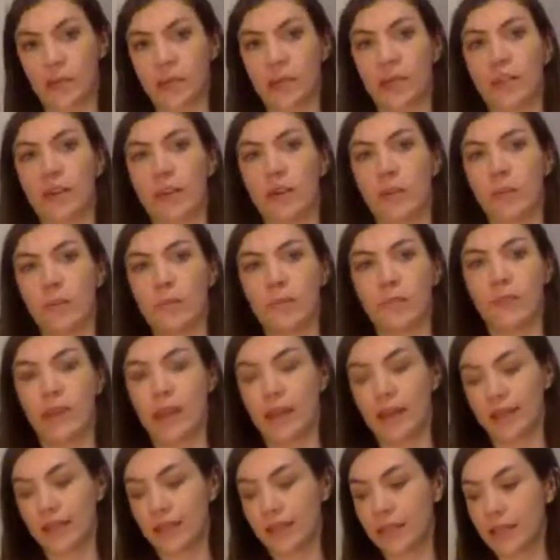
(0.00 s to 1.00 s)
the arm
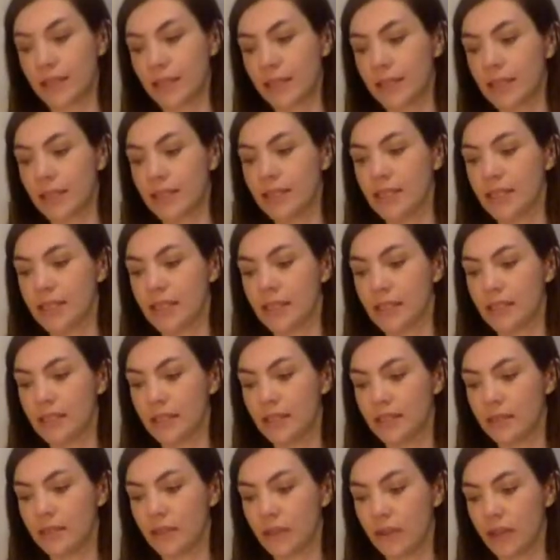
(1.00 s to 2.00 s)
flat is easiest to
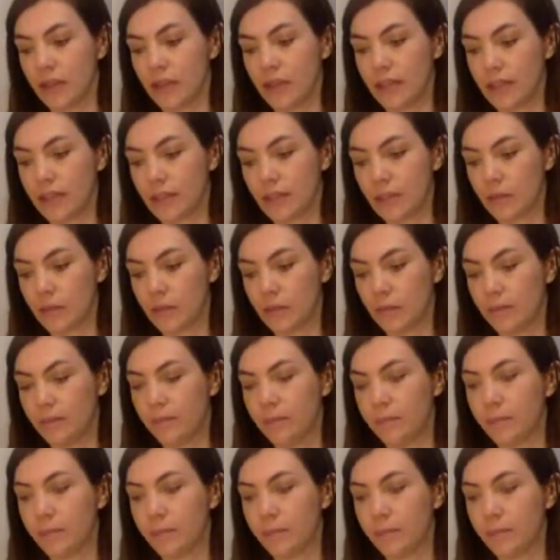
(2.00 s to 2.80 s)
find this one.